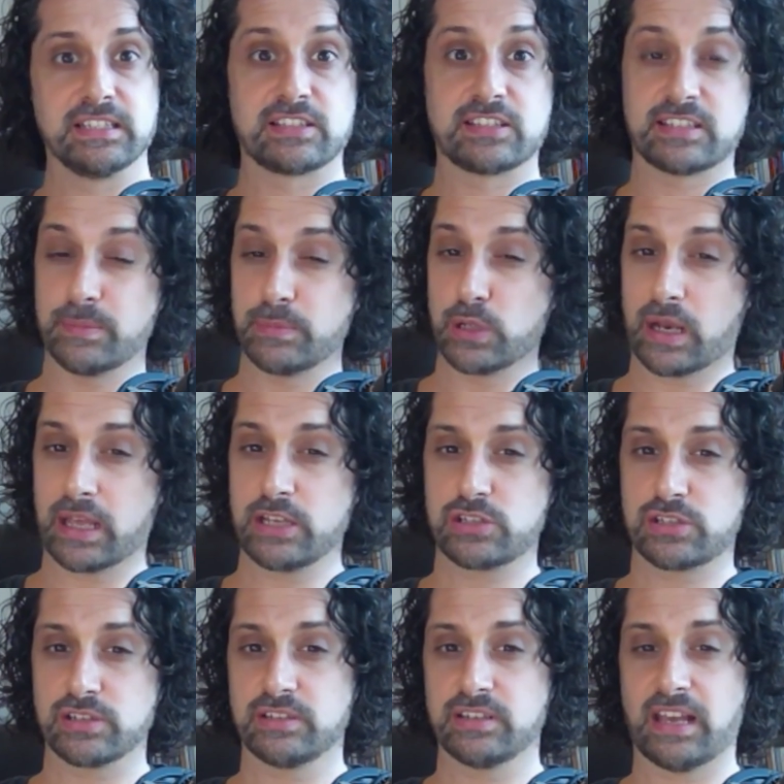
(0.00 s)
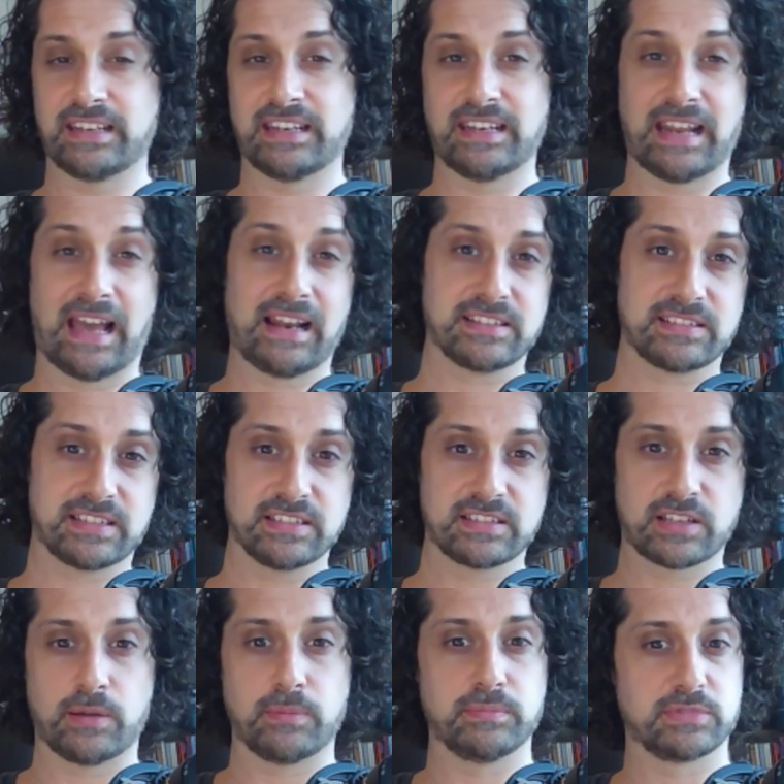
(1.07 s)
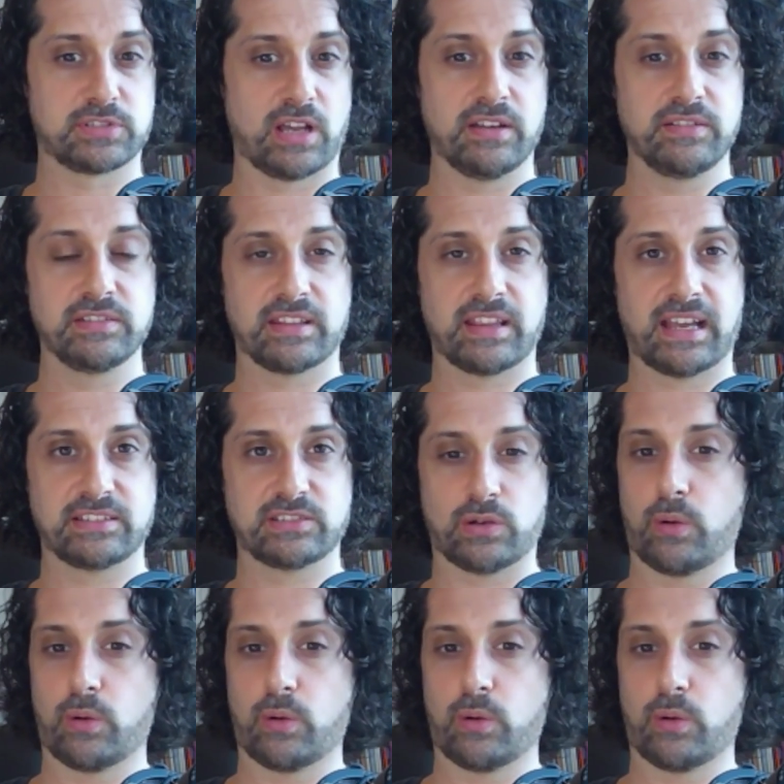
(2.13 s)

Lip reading: Simulation and analysis comes under that or